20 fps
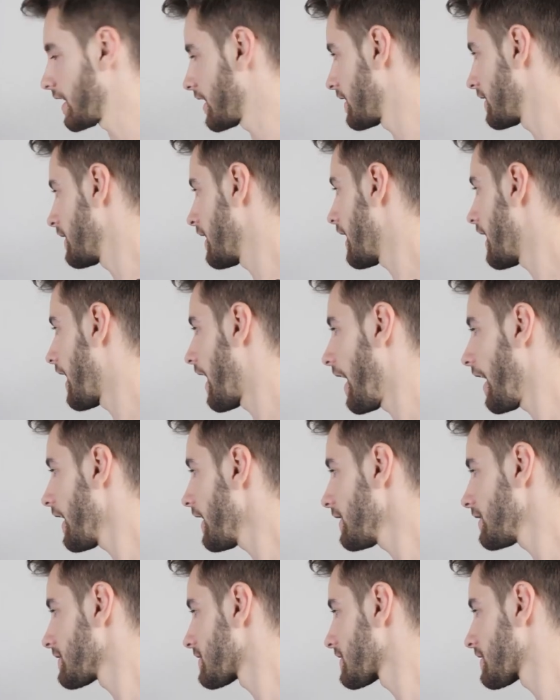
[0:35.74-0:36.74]
and
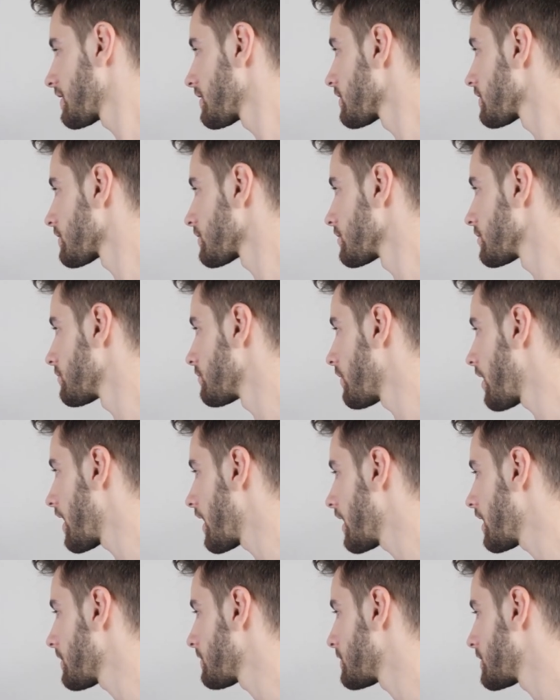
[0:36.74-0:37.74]
I still don't know
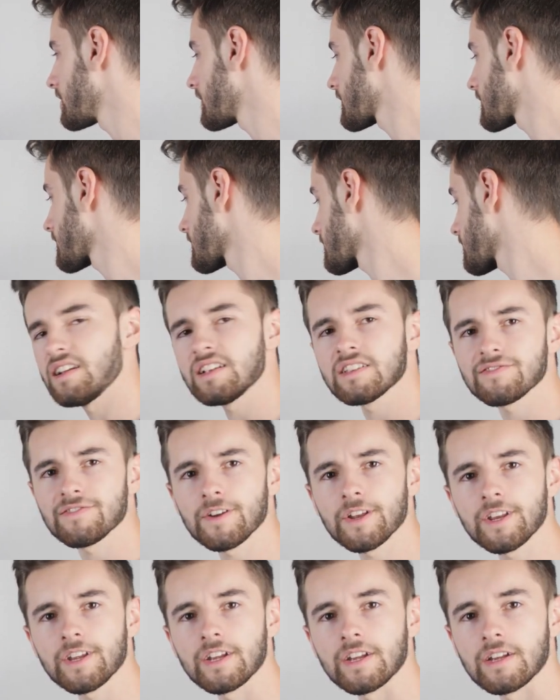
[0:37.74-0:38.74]
why, but it's
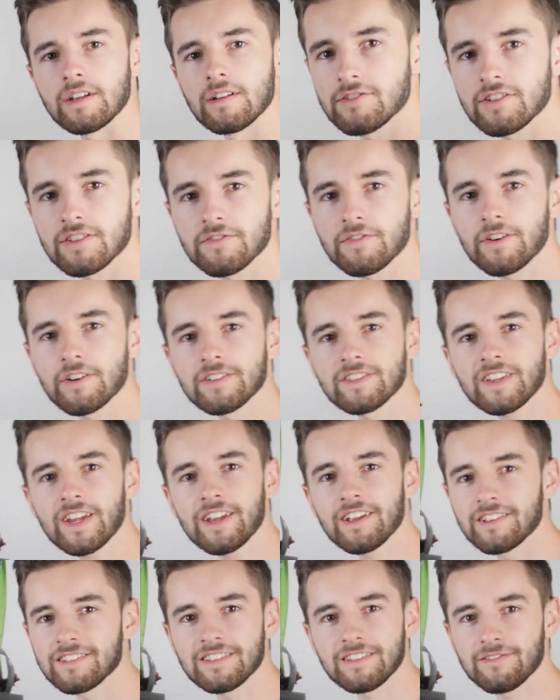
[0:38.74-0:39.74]
funny, just for
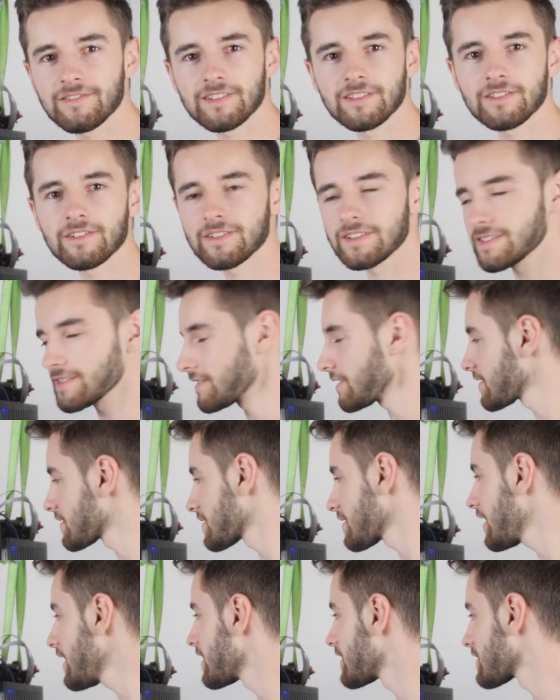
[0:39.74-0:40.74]
science, even though it's not
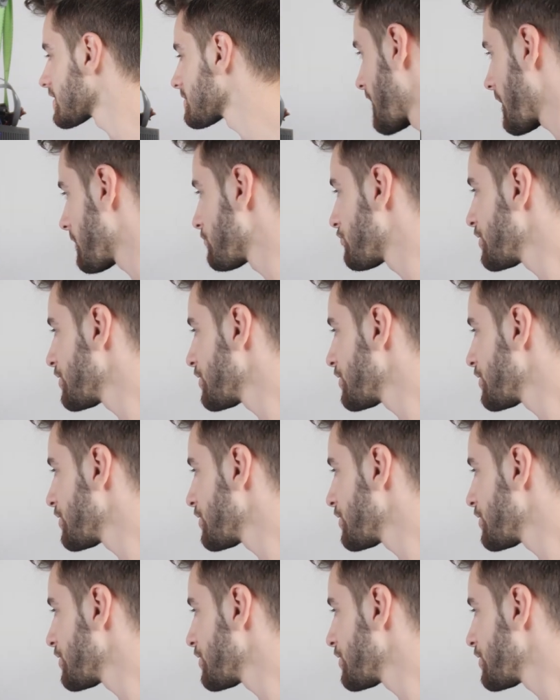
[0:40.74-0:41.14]
science. I'm